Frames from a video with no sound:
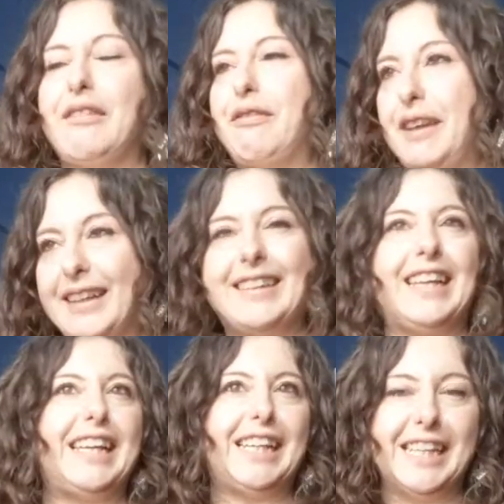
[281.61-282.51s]

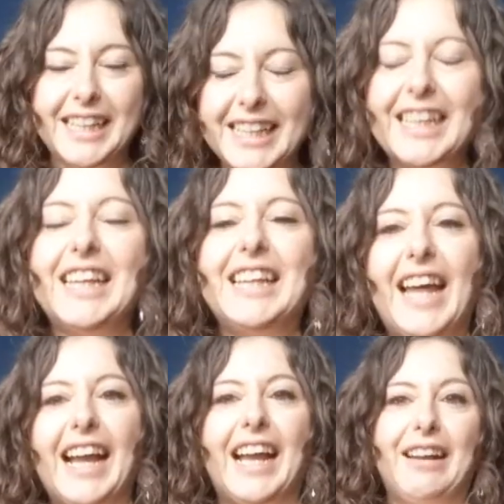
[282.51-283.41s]
fixing,
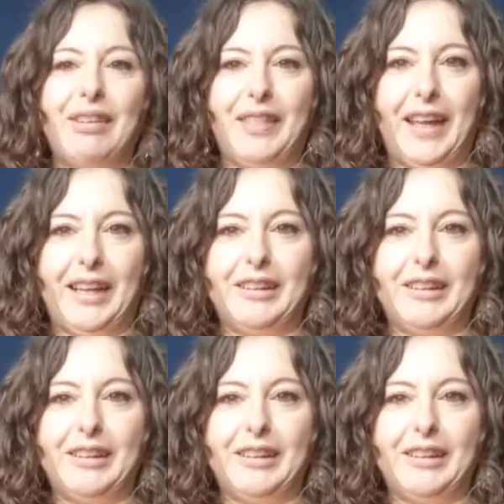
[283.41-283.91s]
that kind of a thing.